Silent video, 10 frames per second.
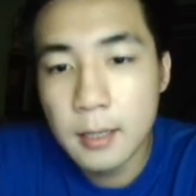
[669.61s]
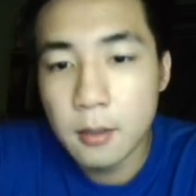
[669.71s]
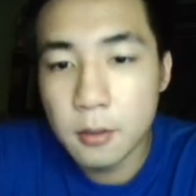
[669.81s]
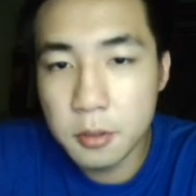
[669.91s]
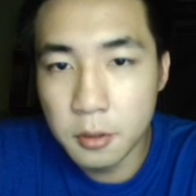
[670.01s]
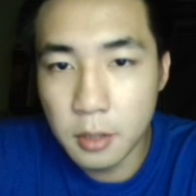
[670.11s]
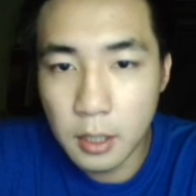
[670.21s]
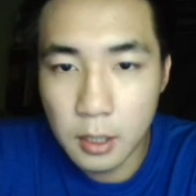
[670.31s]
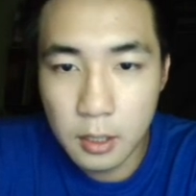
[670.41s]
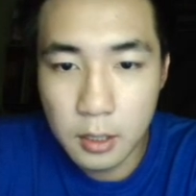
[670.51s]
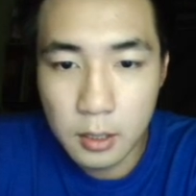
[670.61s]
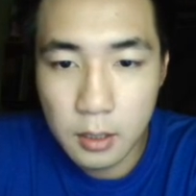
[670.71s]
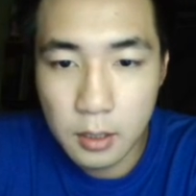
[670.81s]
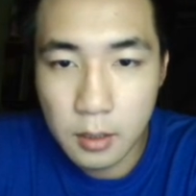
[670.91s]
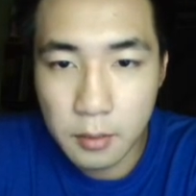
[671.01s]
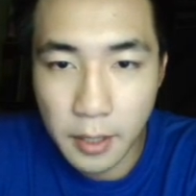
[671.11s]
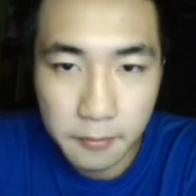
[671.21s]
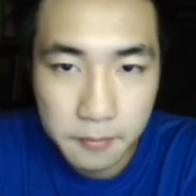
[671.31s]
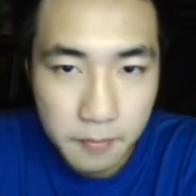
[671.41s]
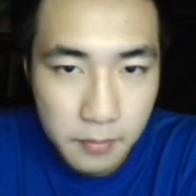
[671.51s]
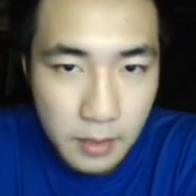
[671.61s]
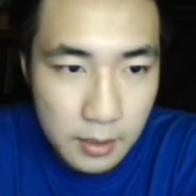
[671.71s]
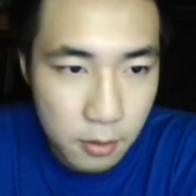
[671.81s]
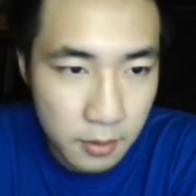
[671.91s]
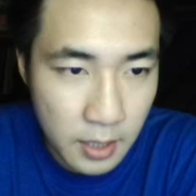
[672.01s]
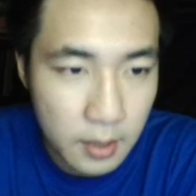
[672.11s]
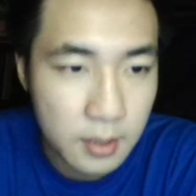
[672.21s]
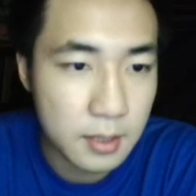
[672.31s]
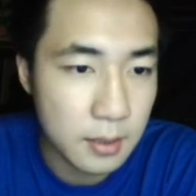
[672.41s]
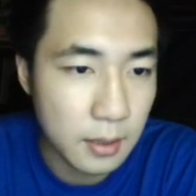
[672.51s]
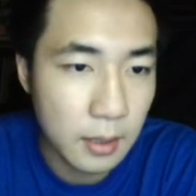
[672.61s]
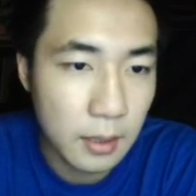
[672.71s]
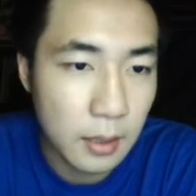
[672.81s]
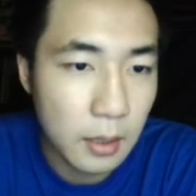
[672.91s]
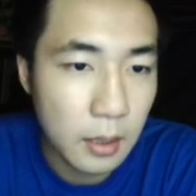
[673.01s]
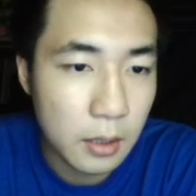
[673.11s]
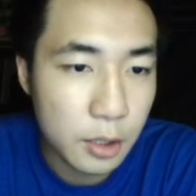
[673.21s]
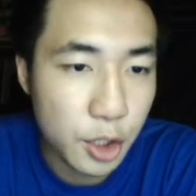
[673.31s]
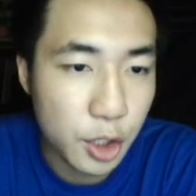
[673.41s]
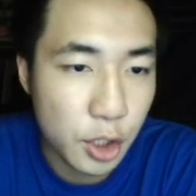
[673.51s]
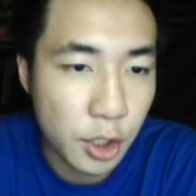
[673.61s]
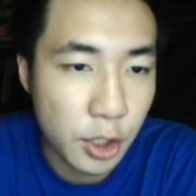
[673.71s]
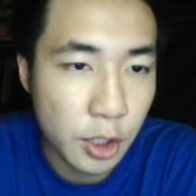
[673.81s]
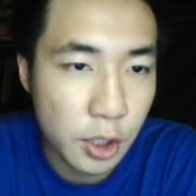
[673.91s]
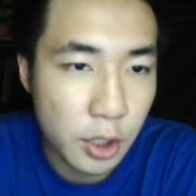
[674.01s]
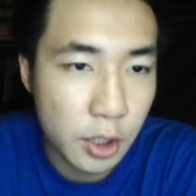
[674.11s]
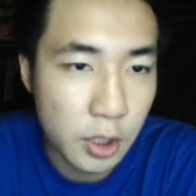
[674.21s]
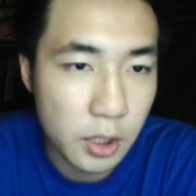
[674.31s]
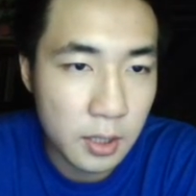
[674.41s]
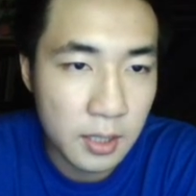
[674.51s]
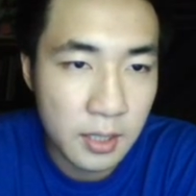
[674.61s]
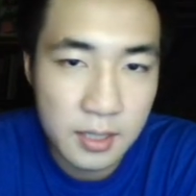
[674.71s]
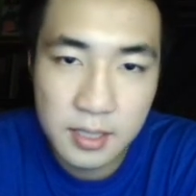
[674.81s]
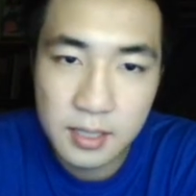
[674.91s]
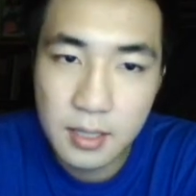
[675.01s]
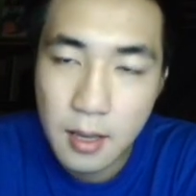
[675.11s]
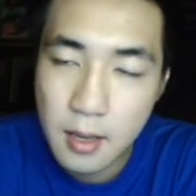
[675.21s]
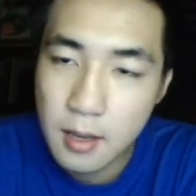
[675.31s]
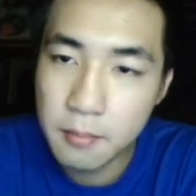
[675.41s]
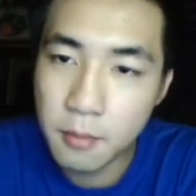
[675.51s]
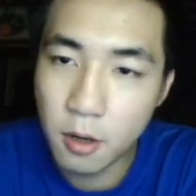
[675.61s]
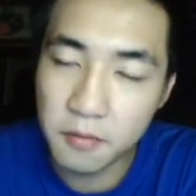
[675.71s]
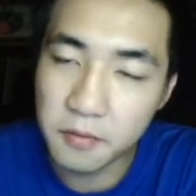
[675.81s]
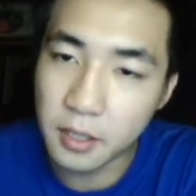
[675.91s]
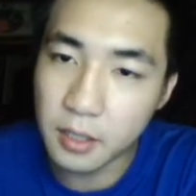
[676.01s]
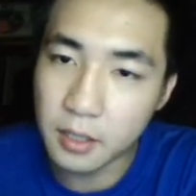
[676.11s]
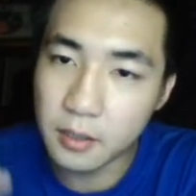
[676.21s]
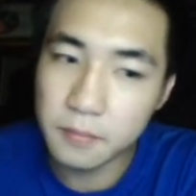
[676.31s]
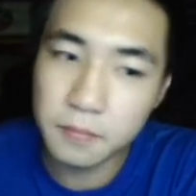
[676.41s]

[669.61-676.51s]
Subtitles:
Also, right. So next, she is more of a.